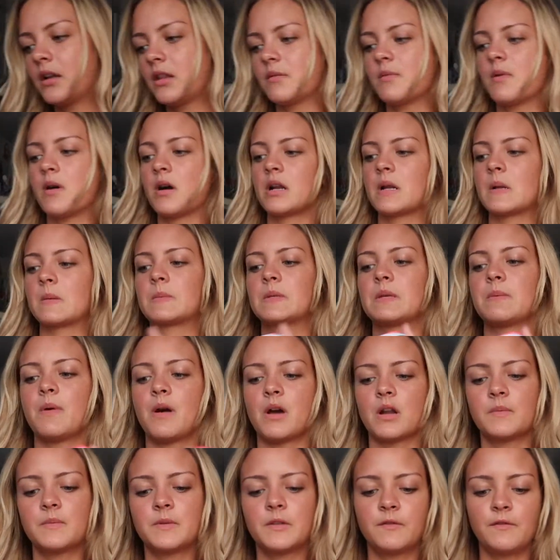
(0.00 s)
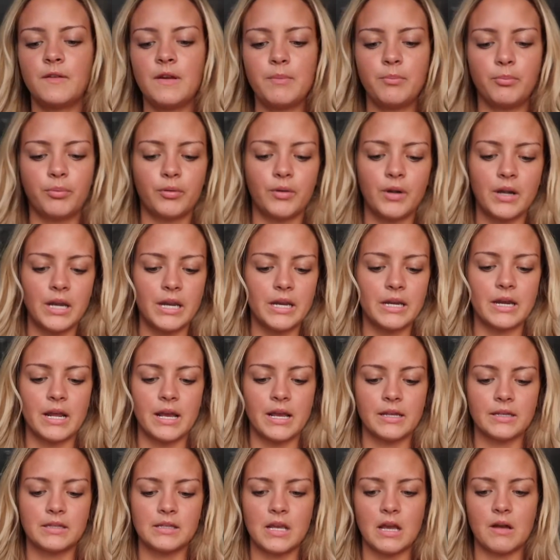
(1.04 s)
are the bottoms. The bottoms fit pretty
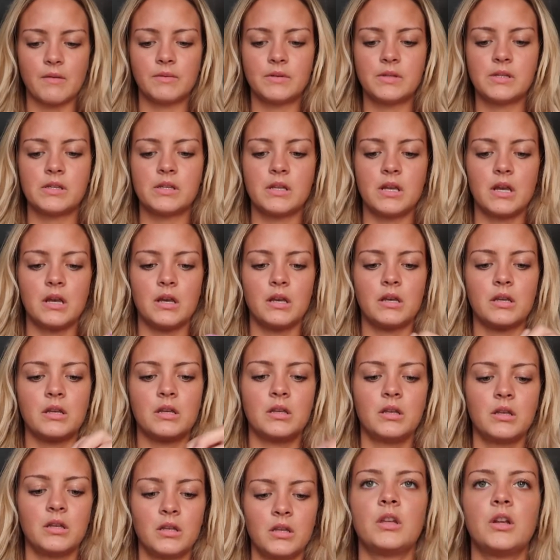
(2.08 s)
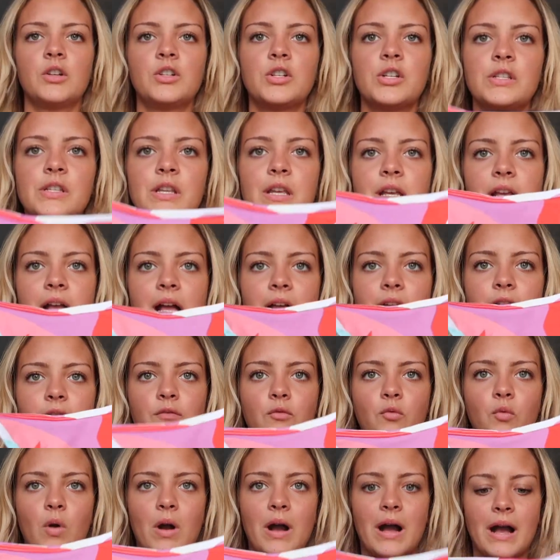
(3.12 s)
nice, I would say. They're just like kind of
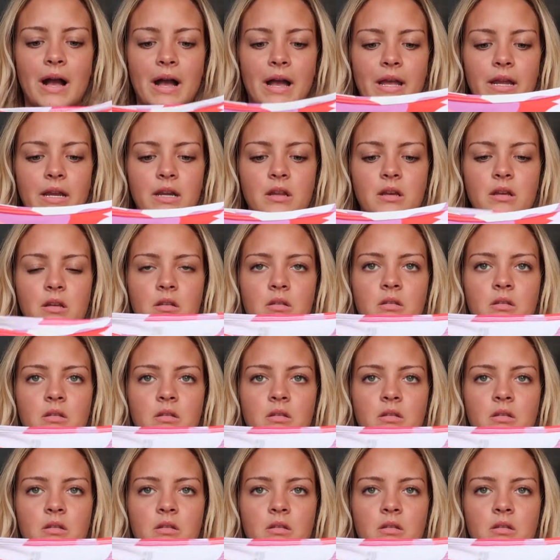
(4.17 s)
wide.